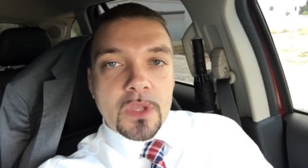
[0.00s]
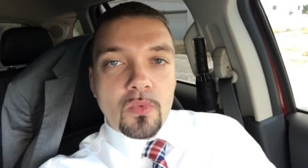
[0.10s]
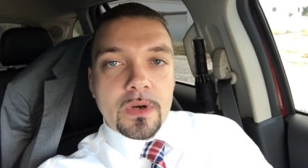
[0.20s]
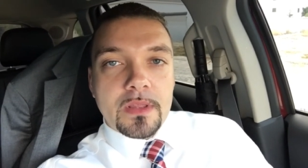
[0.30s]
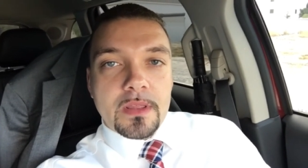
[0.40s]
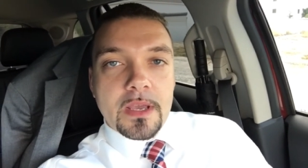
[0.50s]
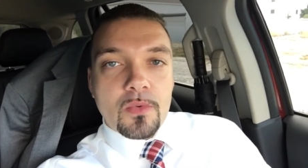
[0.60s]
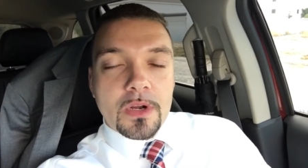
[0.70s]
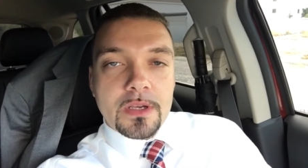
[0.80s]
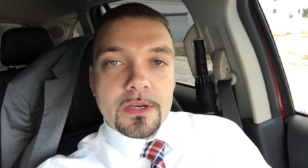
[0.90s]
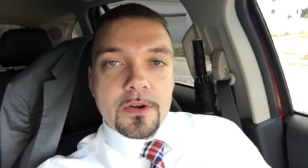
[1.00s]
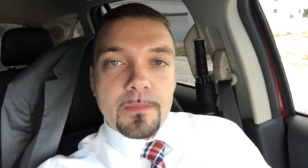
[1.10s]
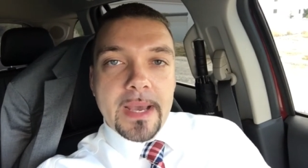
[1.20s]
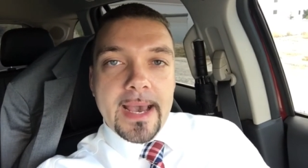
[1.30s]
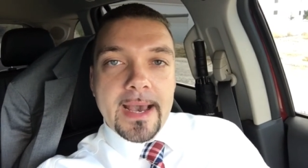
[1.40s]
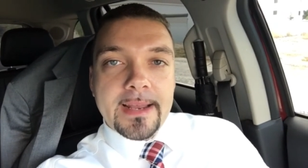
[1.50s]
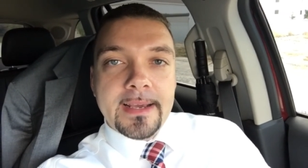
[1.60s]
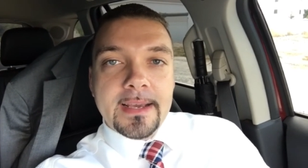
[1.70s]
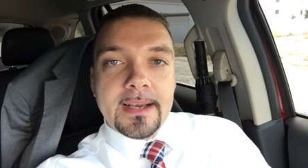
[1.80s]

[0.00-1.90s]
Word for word: whether they were good or bad,